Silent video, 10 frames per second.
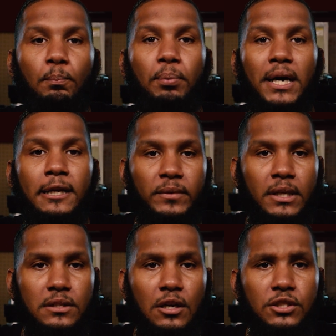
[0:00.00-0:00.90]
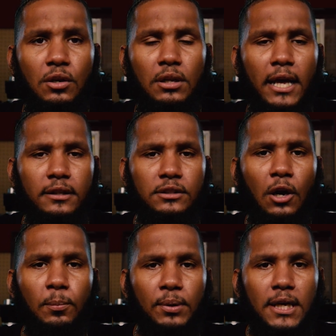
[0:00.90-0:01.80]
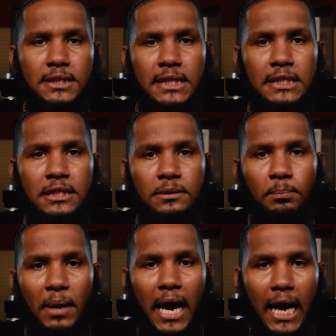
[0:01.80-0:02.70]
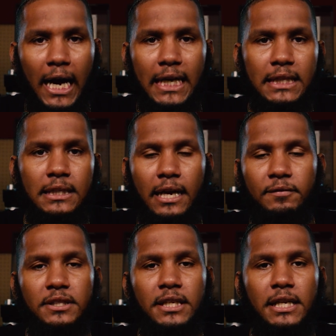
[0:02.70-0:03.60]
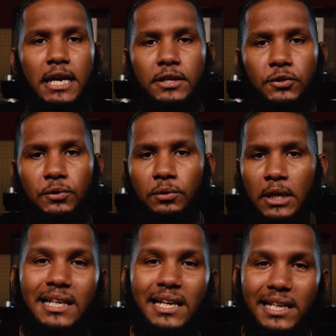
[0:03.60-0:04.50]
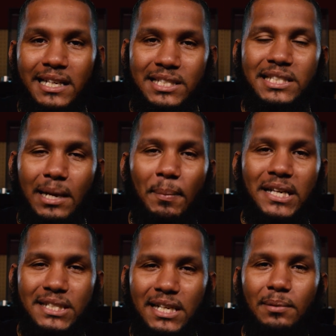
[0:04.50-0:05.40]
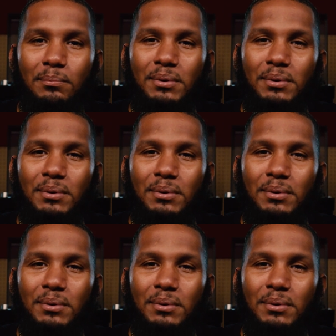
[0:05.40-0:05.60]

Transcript: But there's also a lot of thought process behind everything that I do it's step by step,